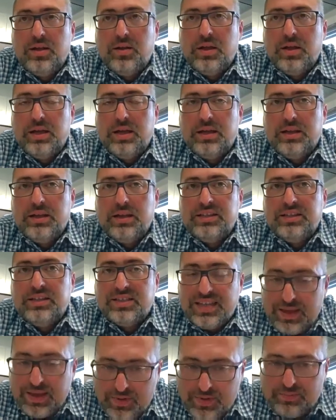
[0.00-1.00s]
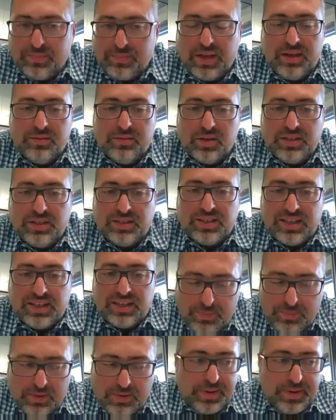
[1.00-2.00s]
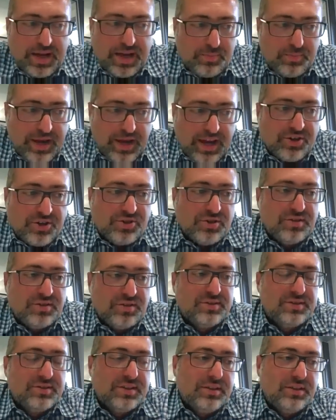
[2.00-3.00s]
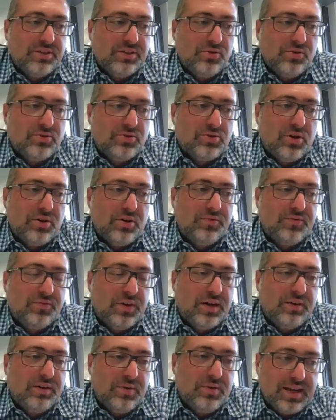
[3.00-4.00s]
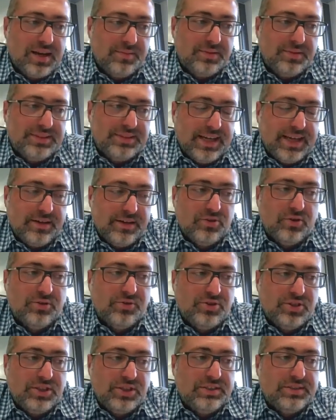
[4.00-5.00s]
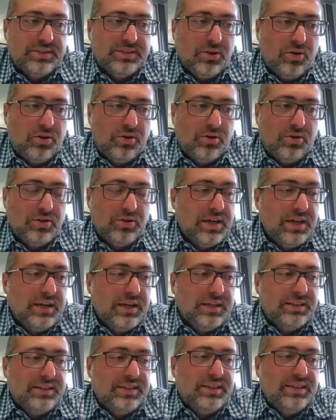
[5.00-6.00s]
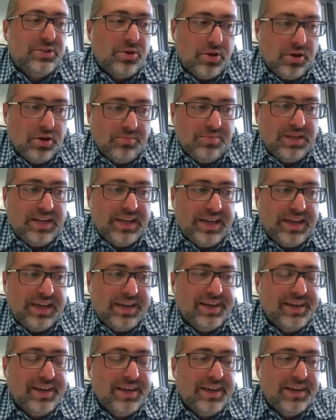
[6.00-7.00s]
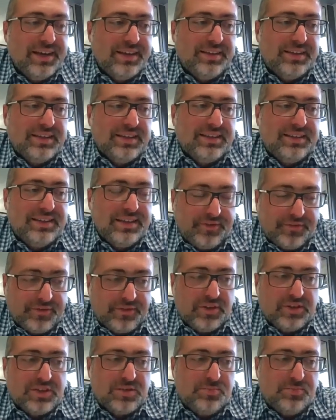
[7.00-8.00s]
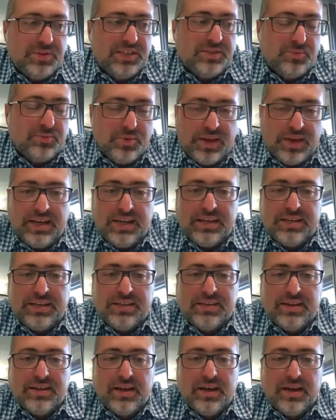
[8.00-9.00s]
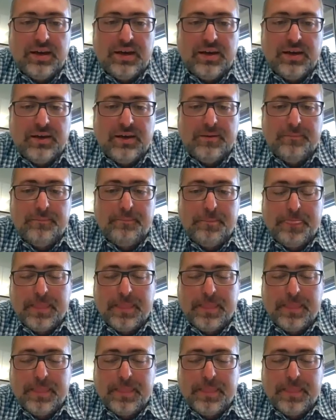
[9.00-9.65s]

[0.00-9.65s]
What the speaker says: in sleep impaired patients, the use of wearable technologies on determining the difference between the